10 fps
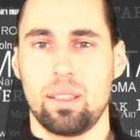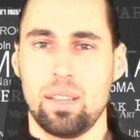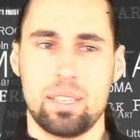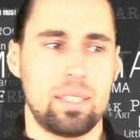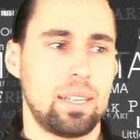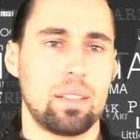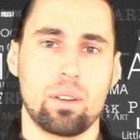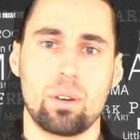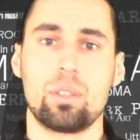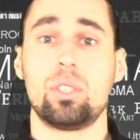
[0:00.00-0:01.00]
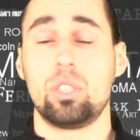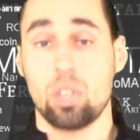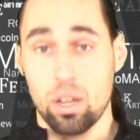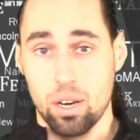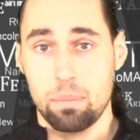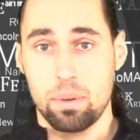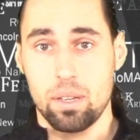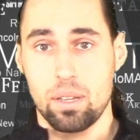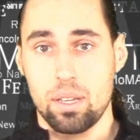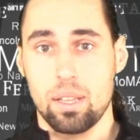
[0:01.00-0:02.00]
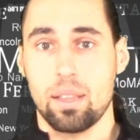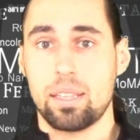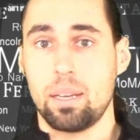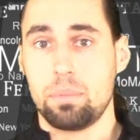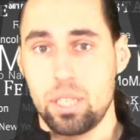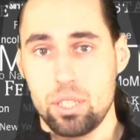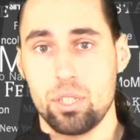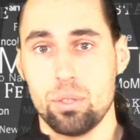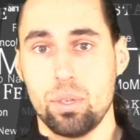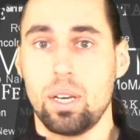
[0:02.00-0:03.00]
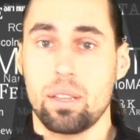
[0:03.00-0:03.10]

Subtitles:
Listen, learn, shut up, let them teach you.